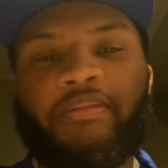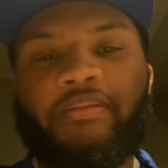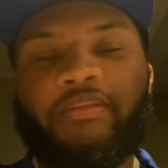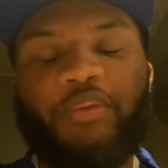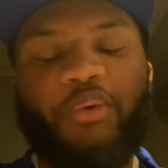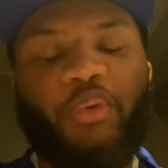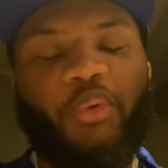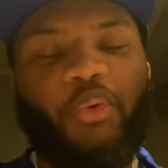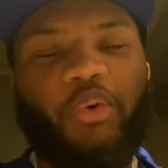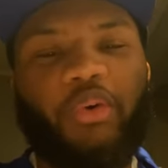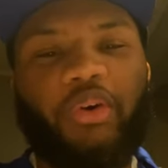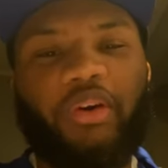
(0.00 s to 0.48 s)

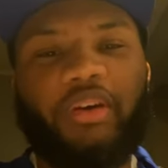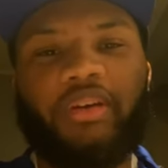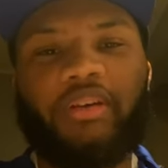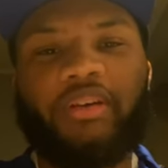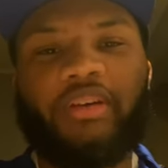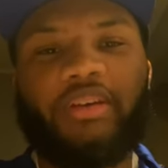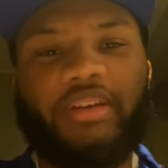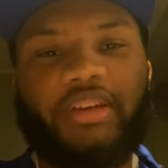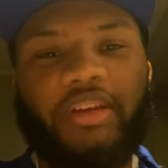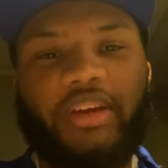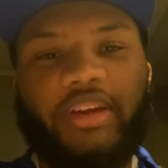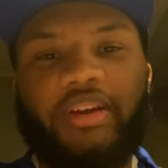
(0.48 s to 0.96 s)

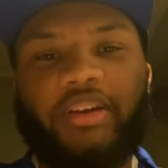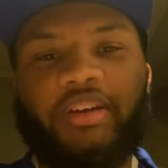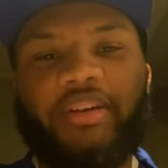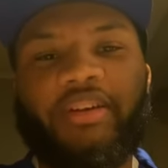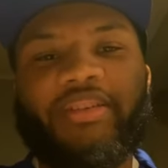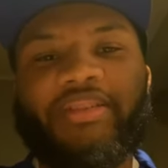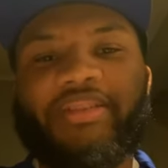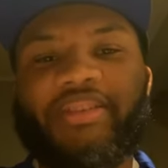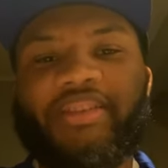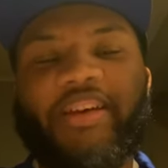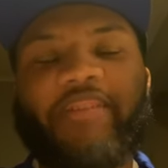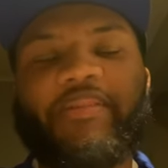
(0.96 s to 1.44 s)
4-year,
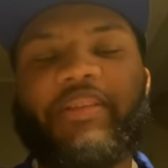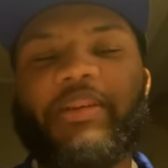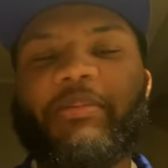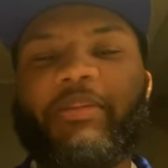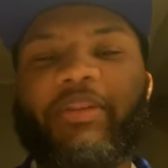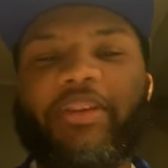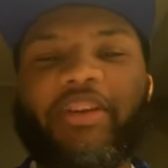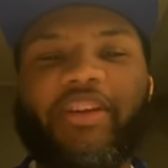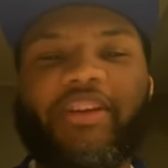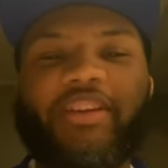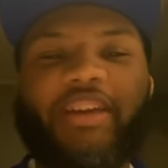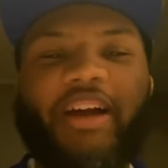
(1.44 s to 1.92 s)
$70
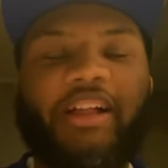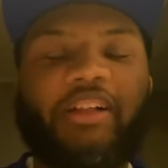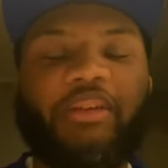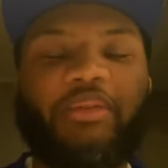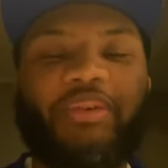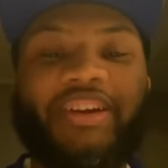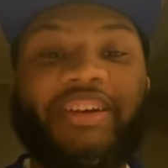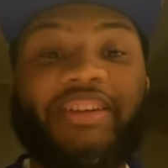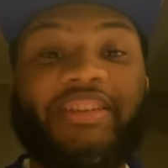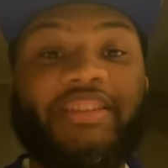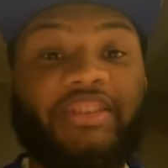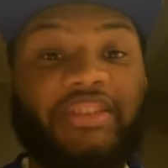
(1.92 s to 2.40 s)
million
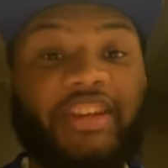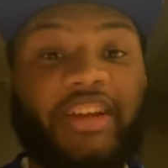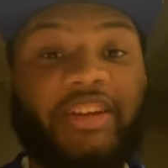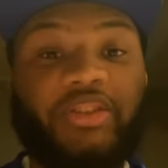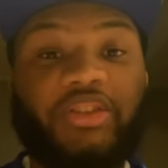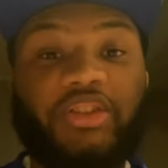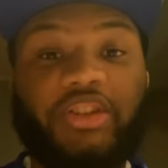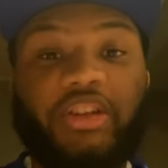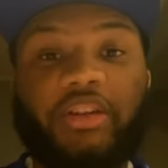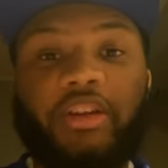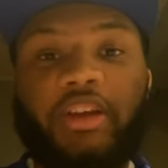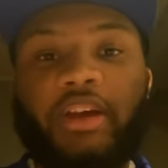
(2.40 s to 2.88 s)

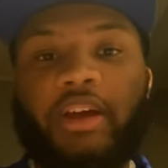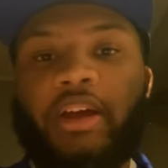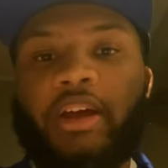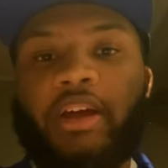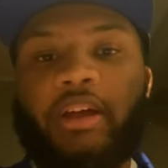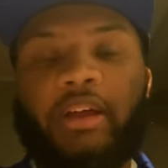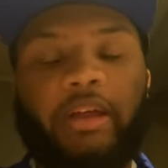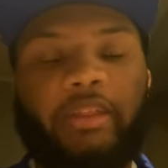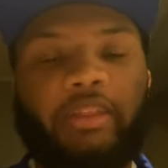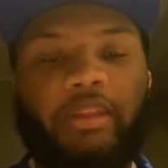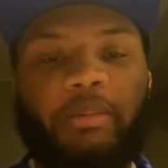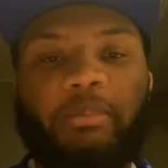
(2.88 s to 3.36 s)
extension
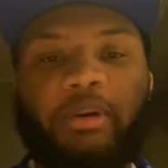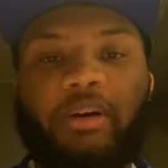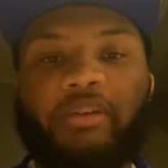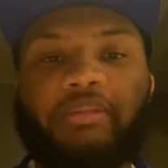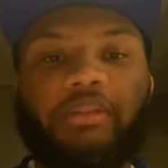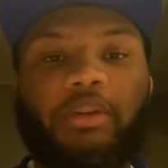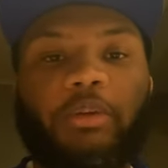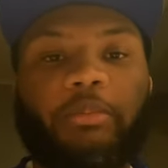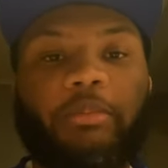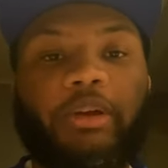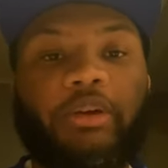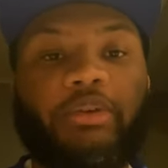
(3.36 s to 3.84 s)
that the
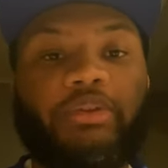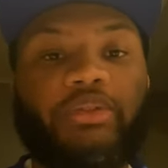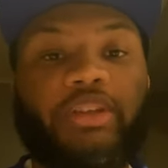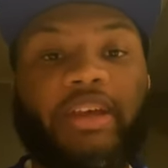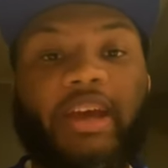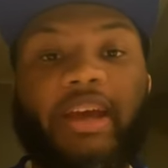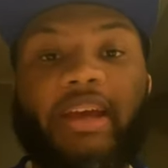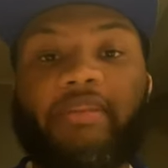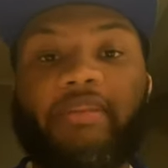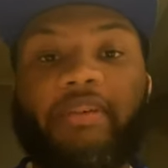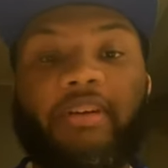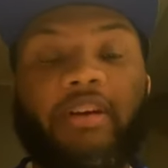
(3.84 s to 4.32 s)
Buffalo Bills
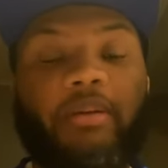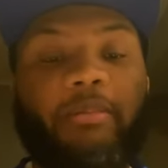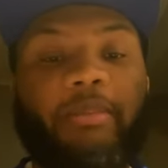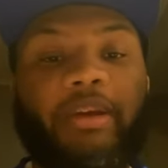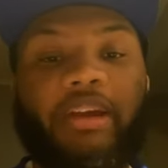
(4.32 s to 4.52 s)
gave him,